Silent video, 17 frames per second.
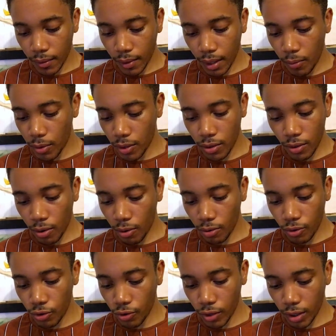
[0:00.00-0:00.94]
It was
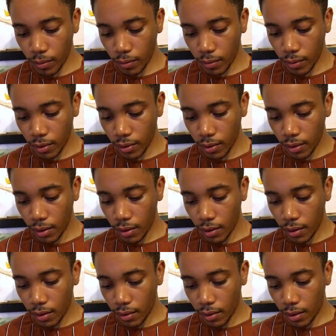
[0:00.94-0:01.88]
no dream.
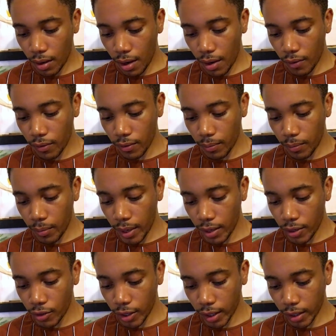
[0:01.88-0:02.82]
Arthur
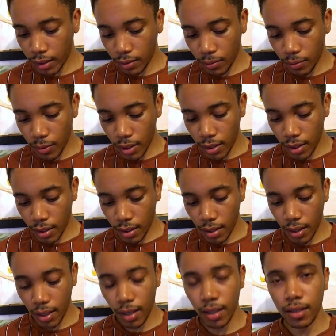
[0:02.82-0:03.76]
Pendragon was
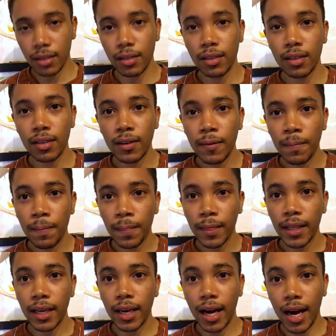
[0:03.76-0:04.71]
indeed
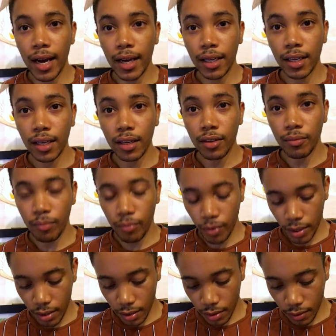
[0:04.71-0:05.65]
the High King of
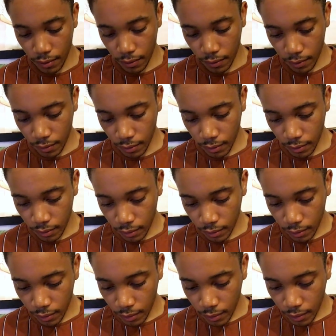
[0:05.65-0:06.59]
Britain.
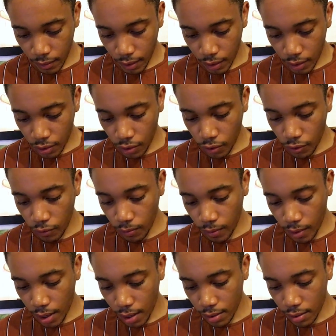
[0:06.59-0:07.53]
The tooth
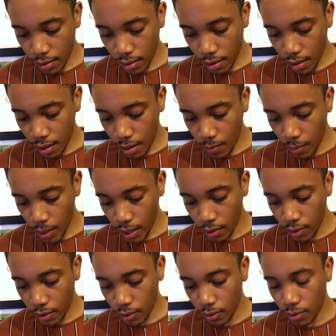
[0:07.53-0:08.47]
marks on my
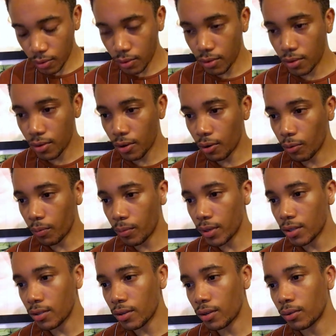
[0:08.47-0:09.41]
knuckles told me
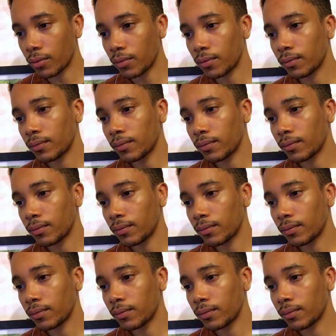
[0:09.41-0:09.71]
so.